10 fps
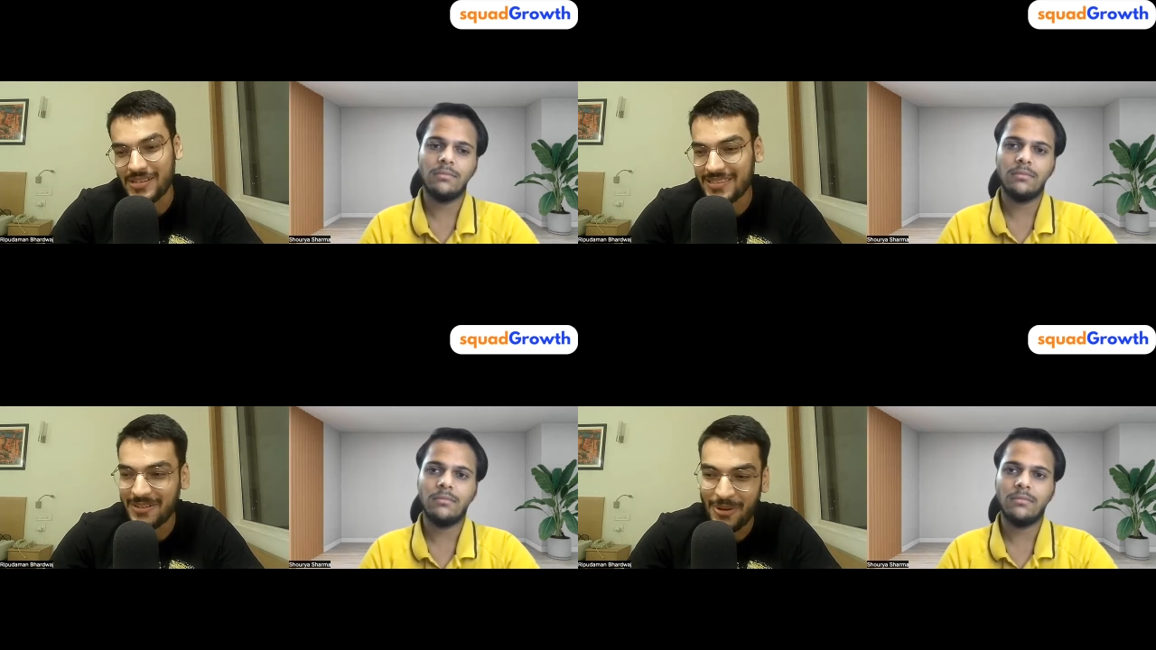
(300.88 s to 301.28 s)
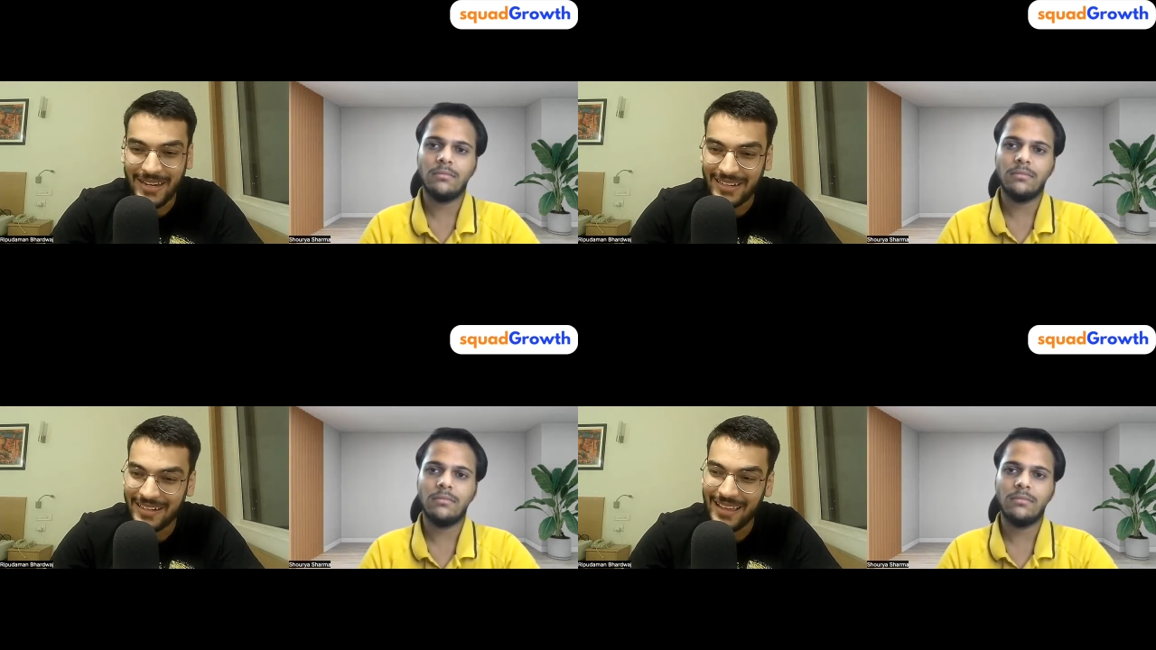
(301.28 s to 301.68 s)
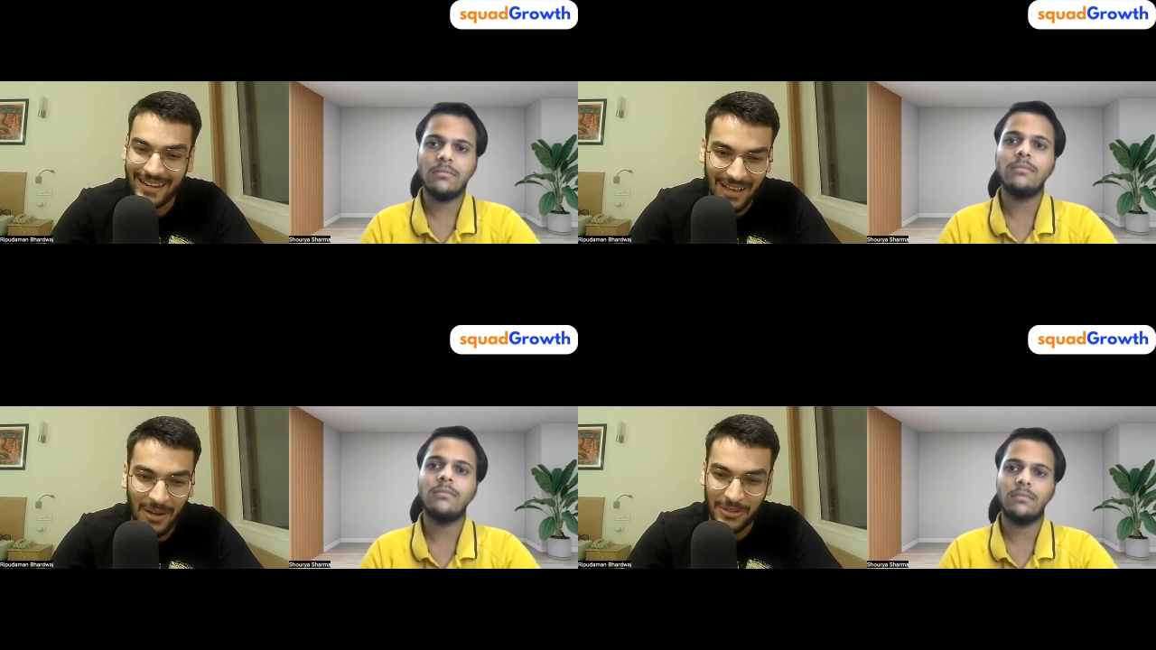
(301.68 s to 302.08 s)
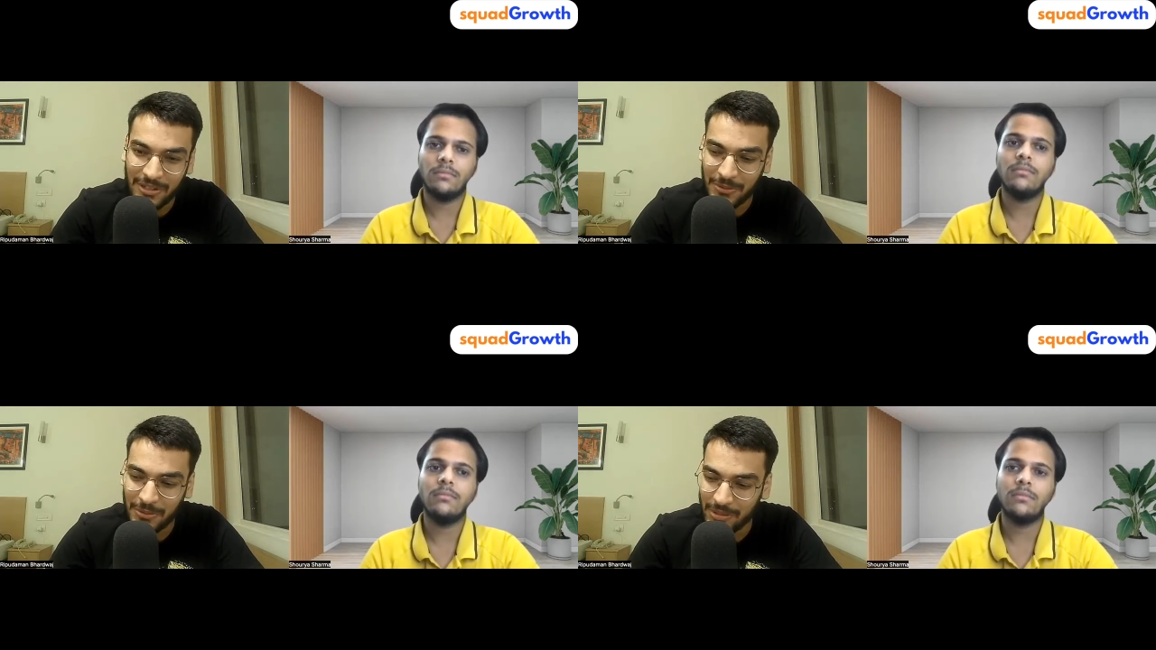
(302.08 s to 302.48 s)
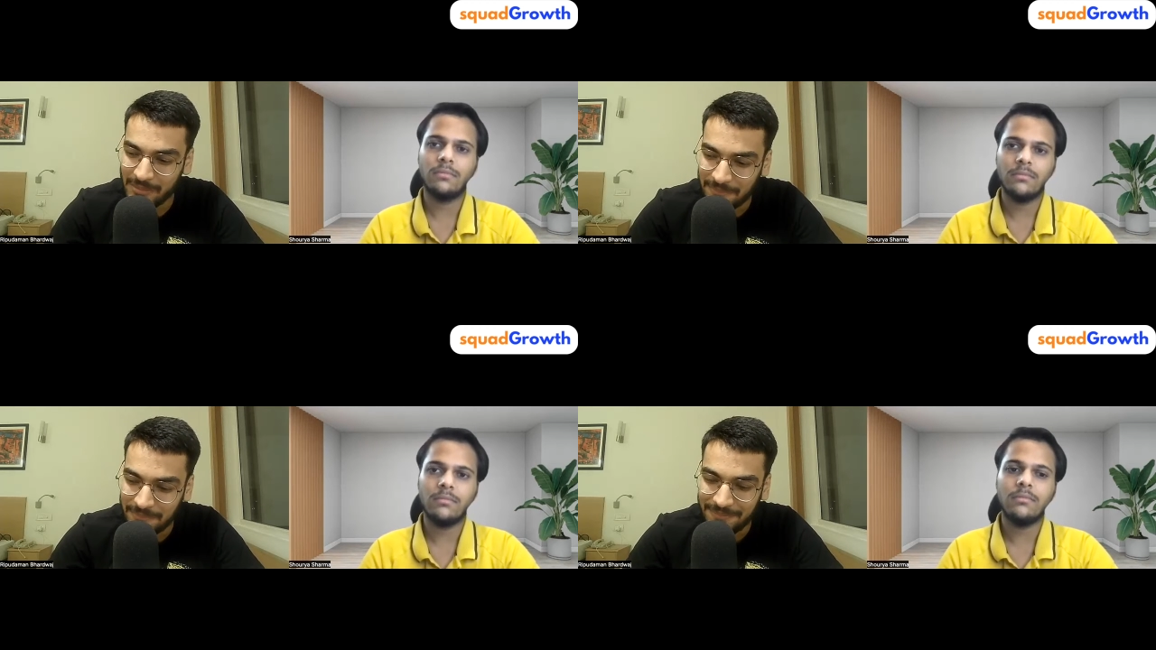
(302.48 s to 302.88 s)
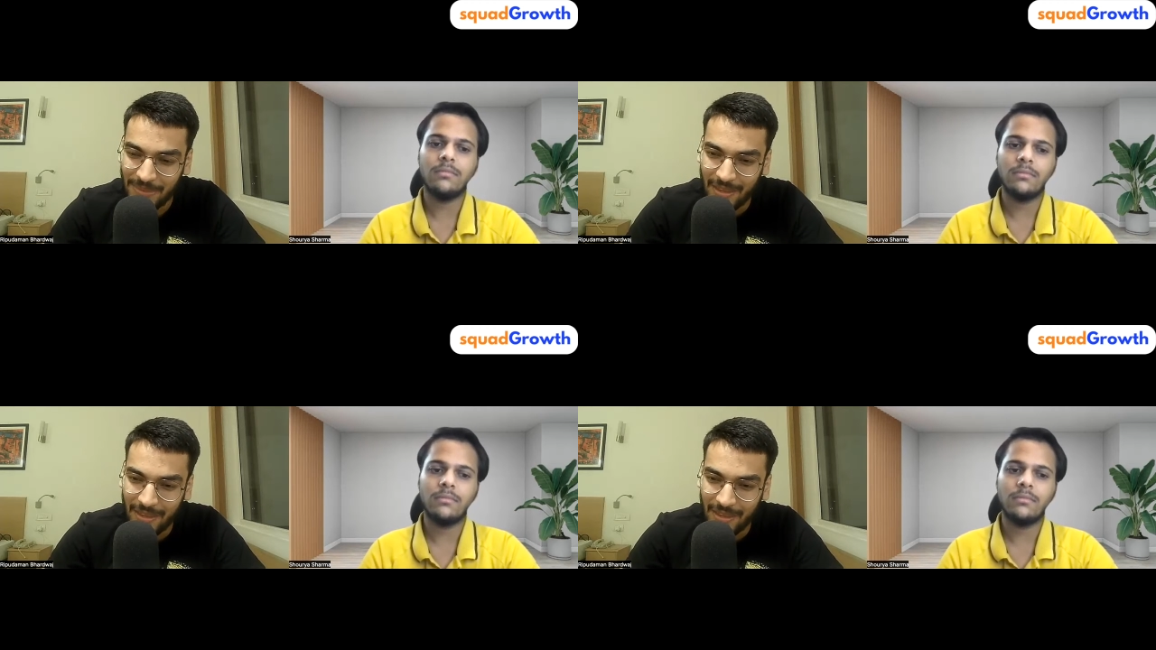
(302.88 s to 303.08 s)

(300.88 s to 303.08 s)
Speaker 1: that why did and how did you do them. So